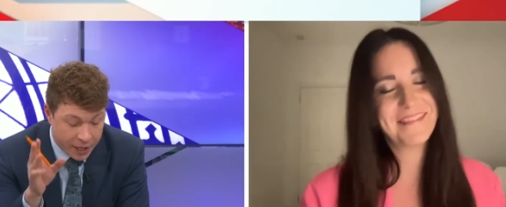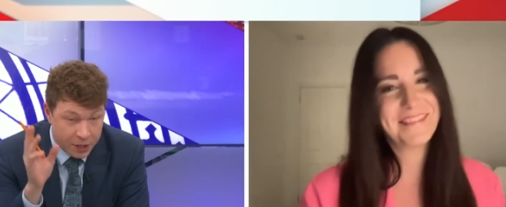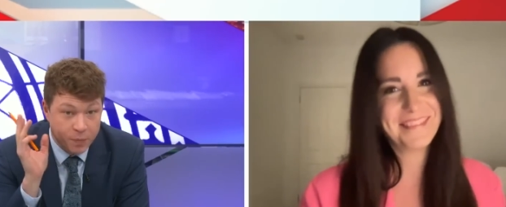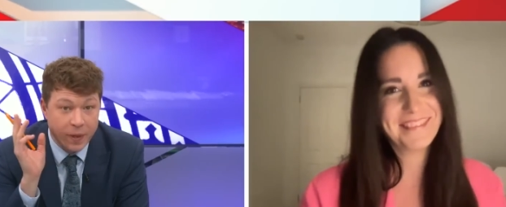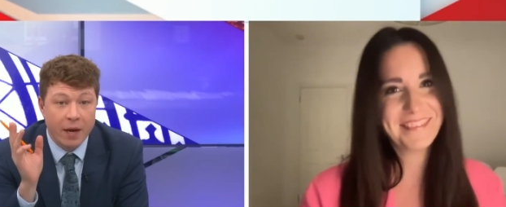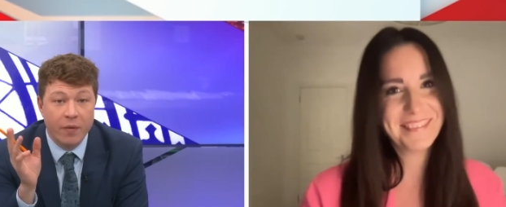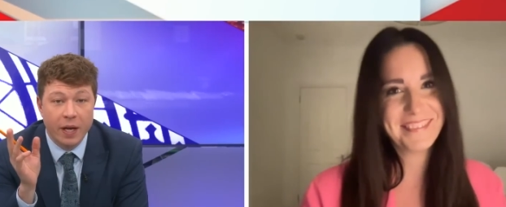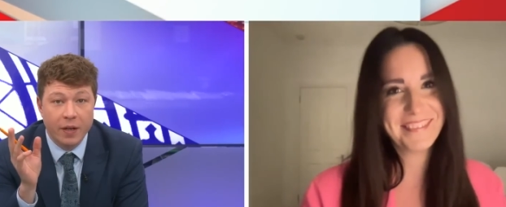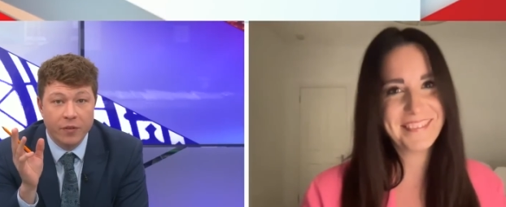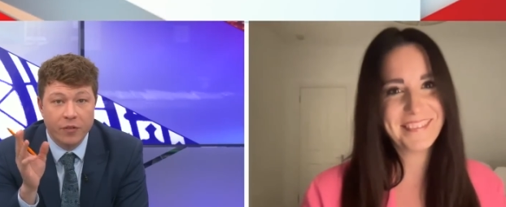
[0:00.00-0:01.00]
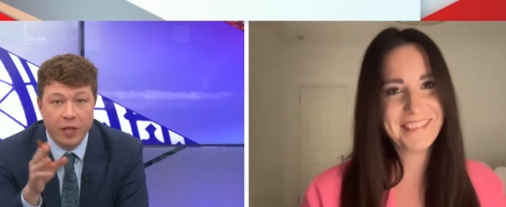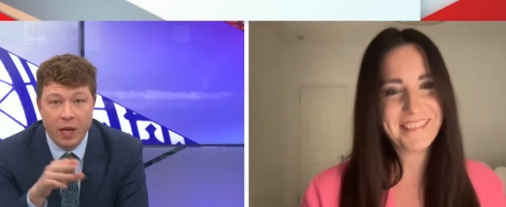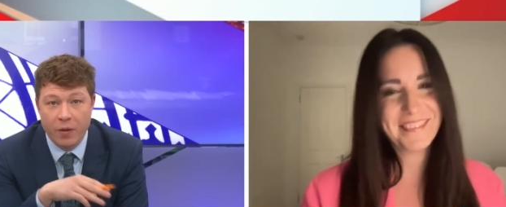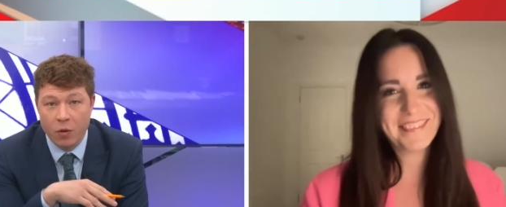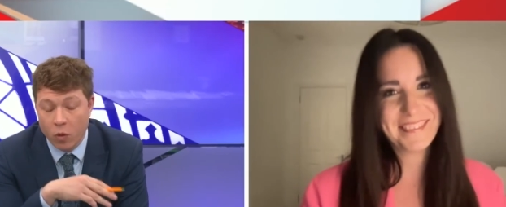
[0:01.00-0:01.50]
Speaker 1: experience, you
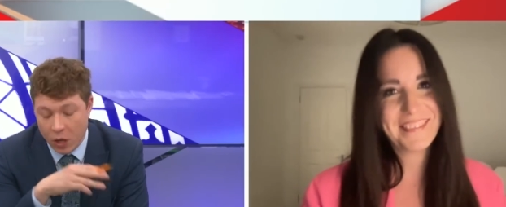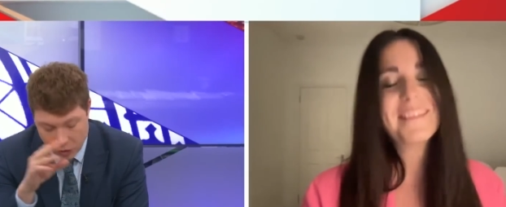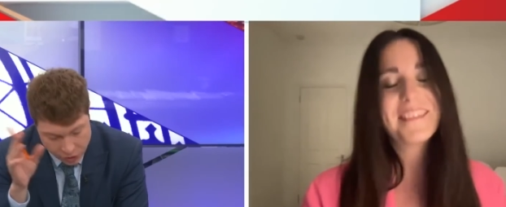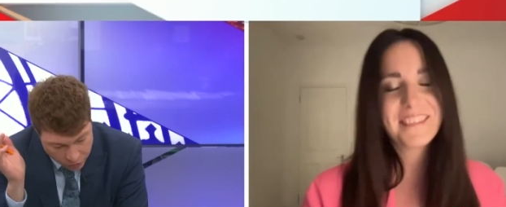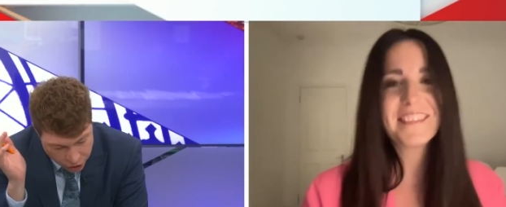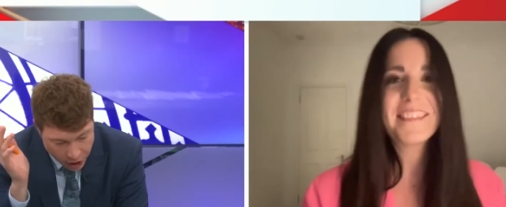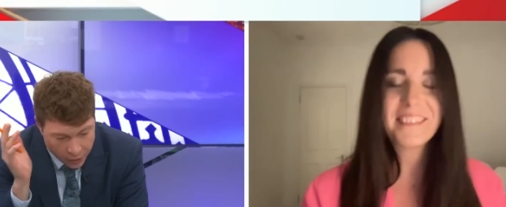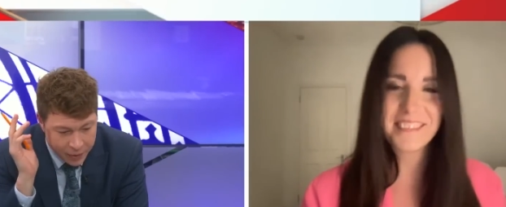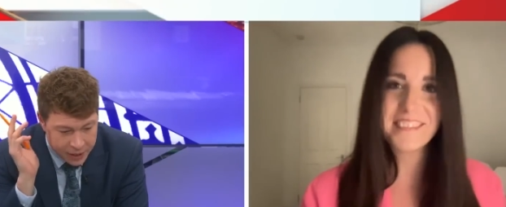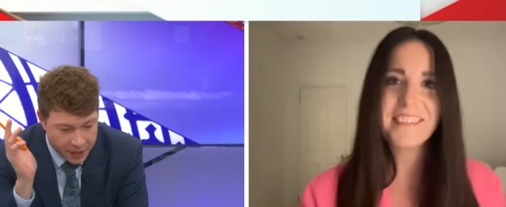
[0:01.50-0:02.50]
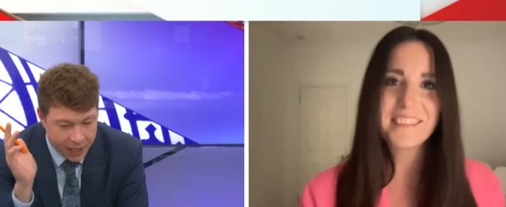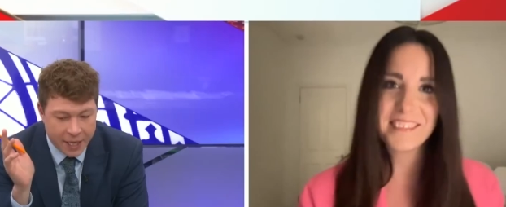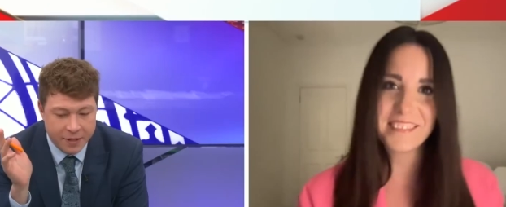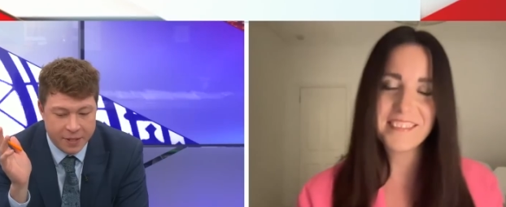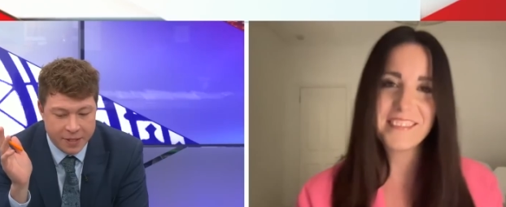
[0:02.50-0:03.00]
know, in the worlds of showbiz and
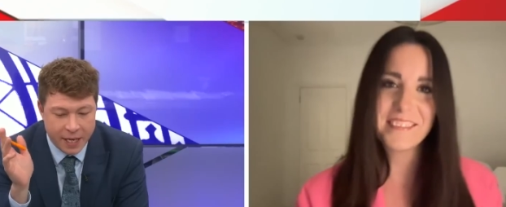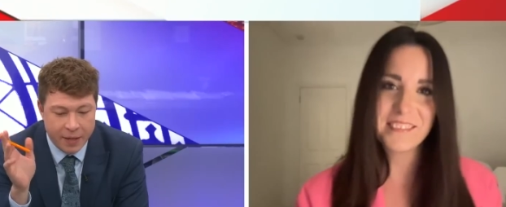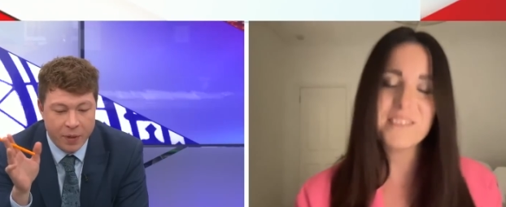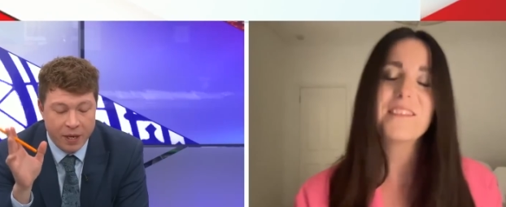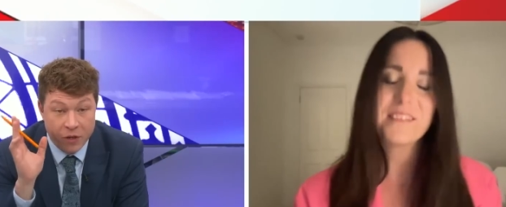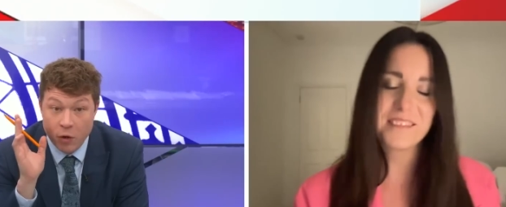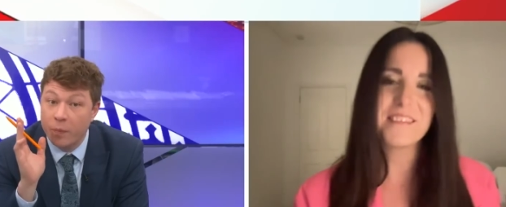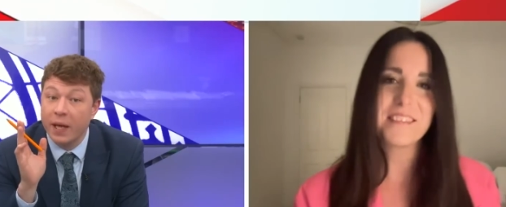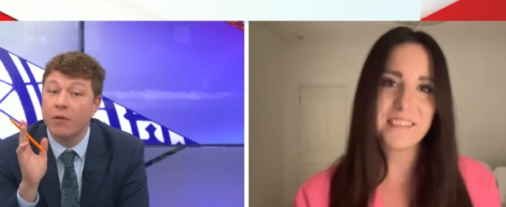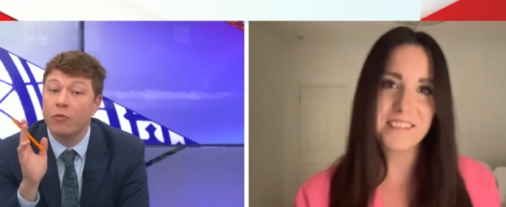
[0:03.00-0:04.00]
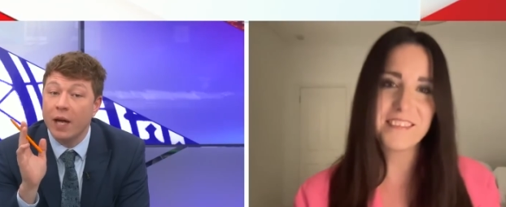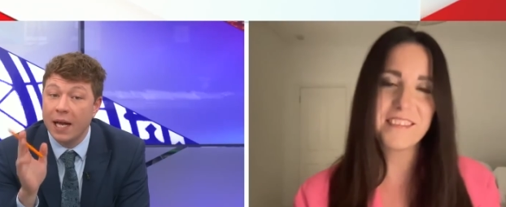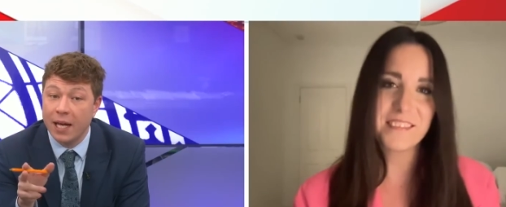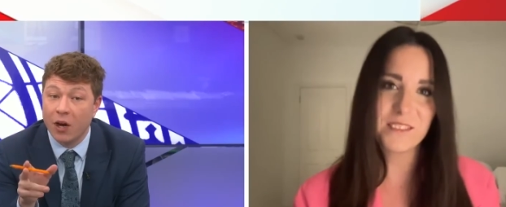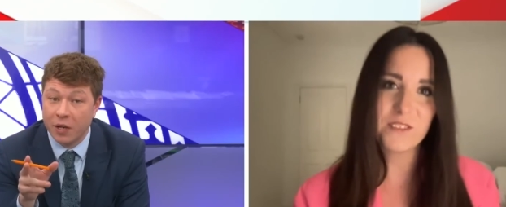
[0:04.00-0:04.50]
entertainment, if you're being
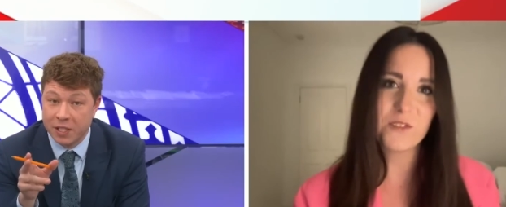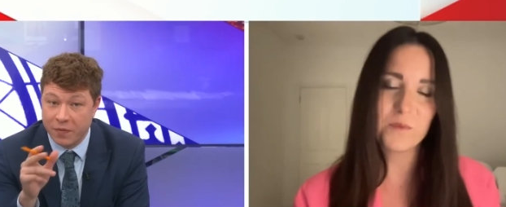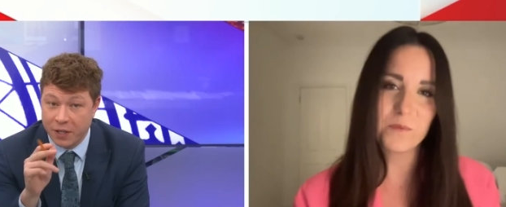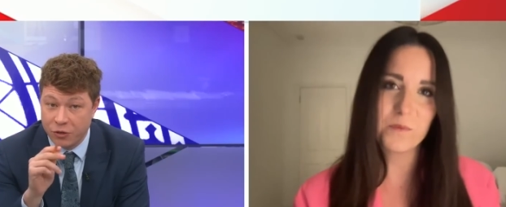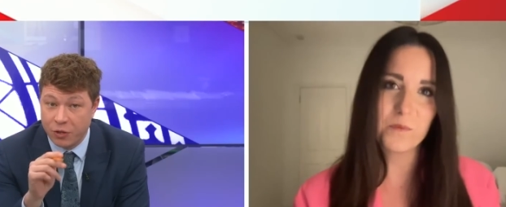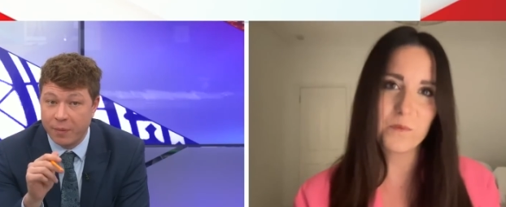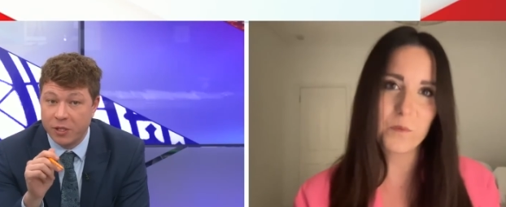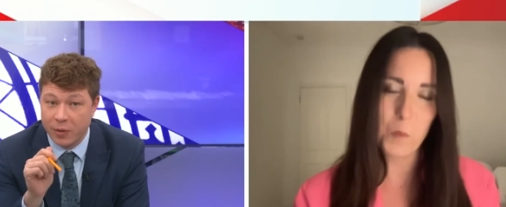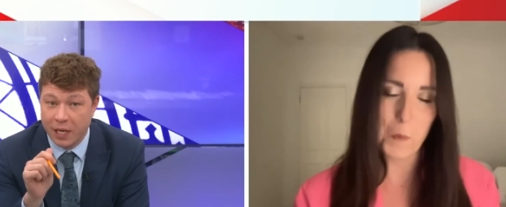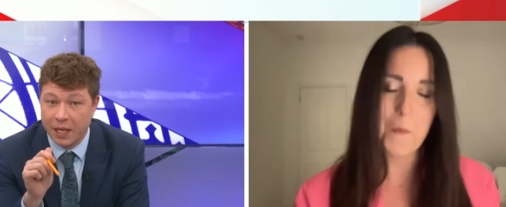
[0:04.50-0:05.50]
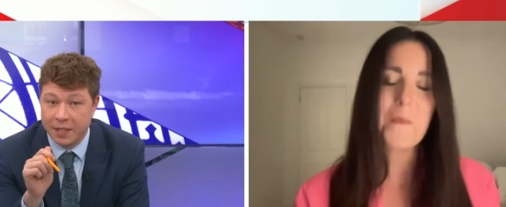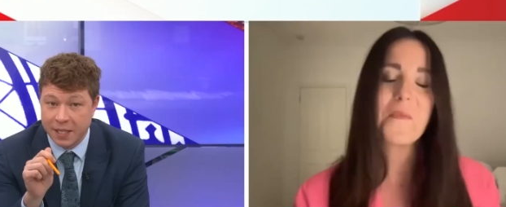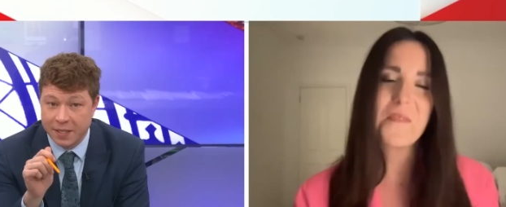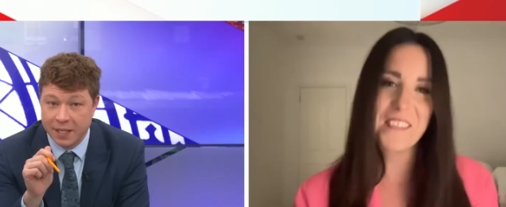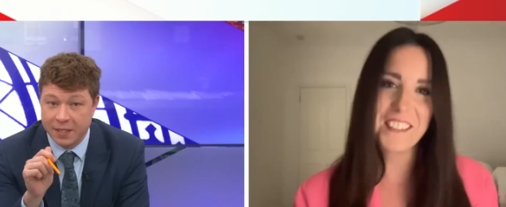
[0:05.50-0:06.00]
really honest, if I strap you to a lie
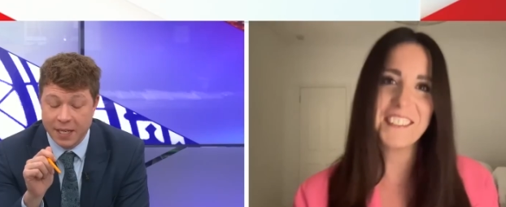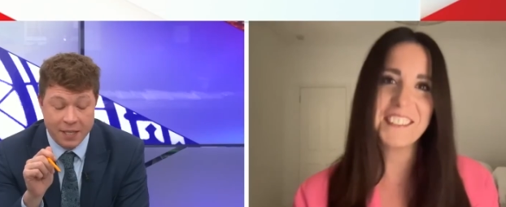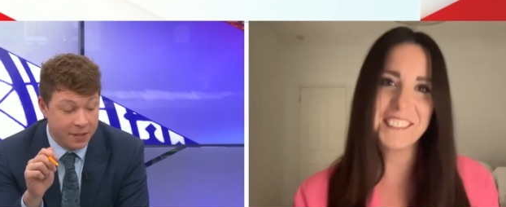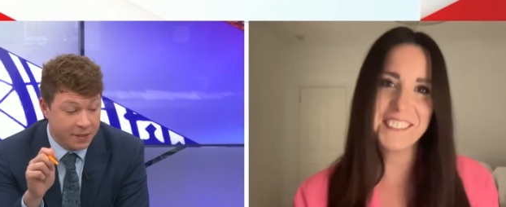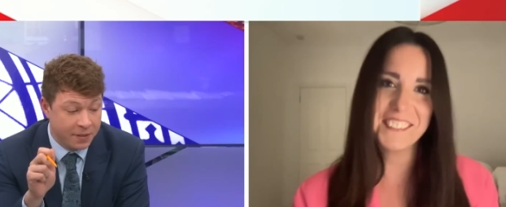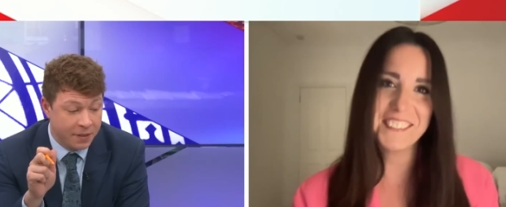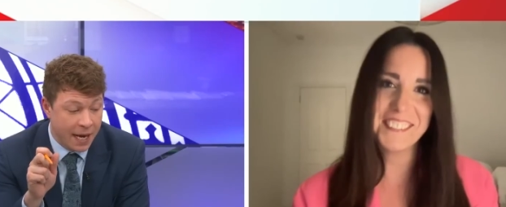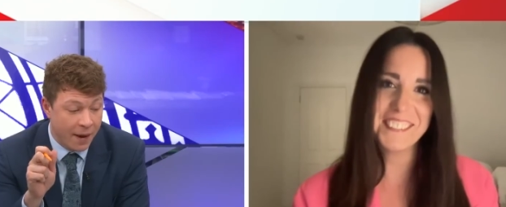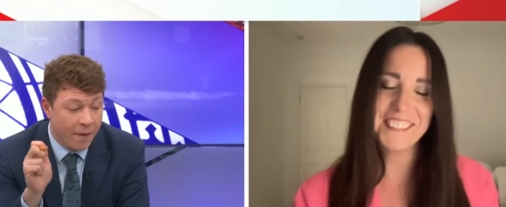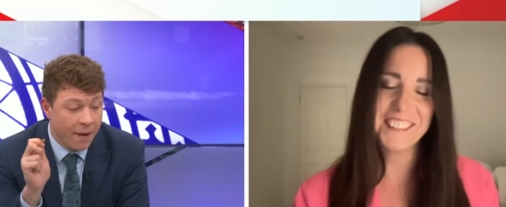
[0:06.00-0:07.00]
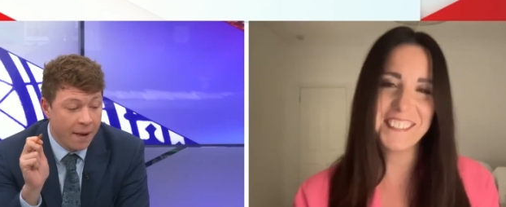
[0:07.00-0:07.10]
detector test now, now,